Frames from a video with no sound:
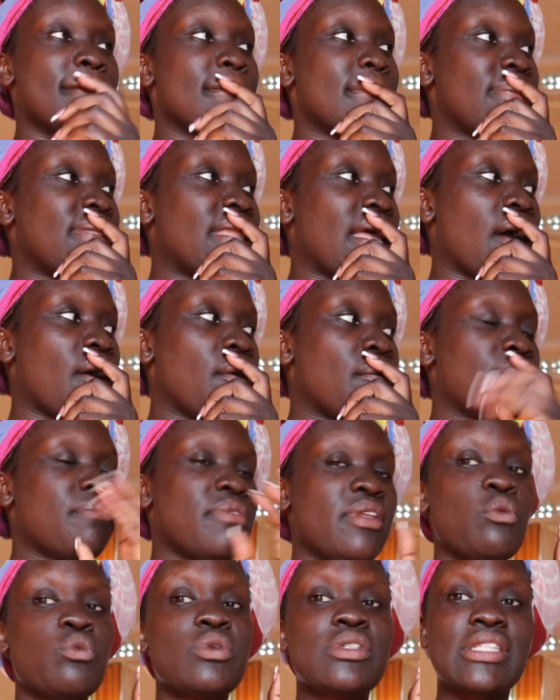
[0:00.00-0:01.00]
Now,
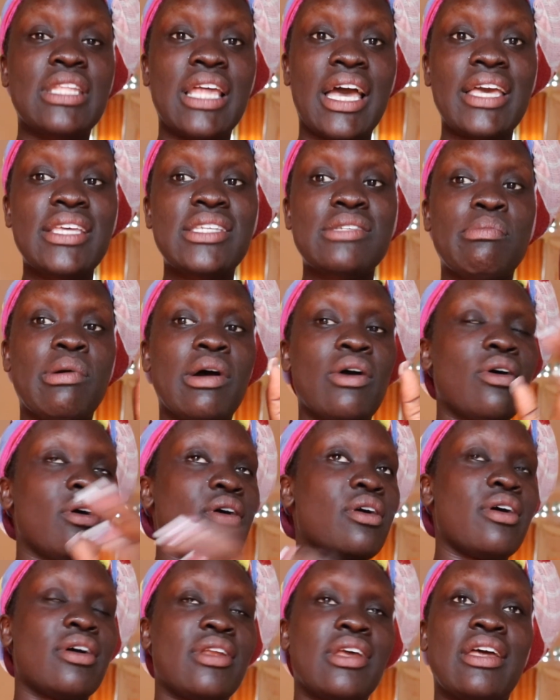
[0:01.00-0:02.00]
it was nice, but oh
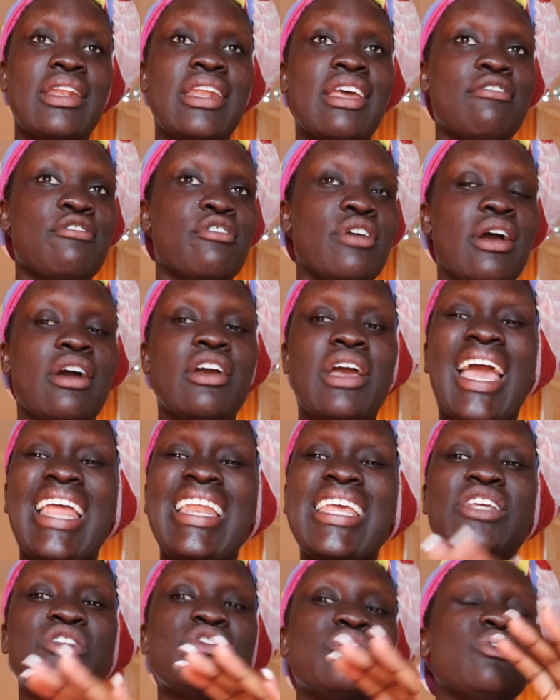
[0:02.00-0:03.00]
God, I
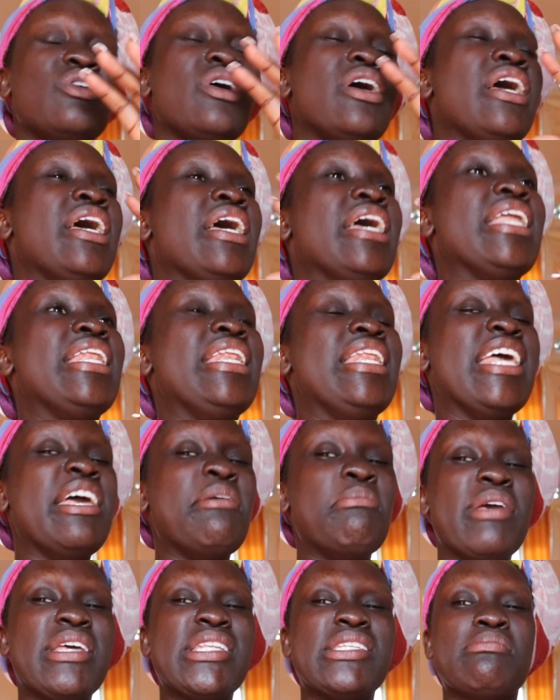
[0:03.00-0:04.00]
need to
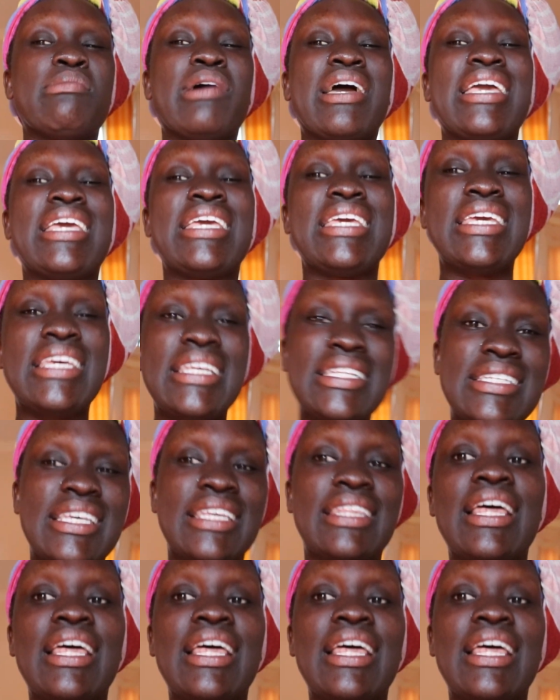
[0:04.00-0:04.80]
limit my eating.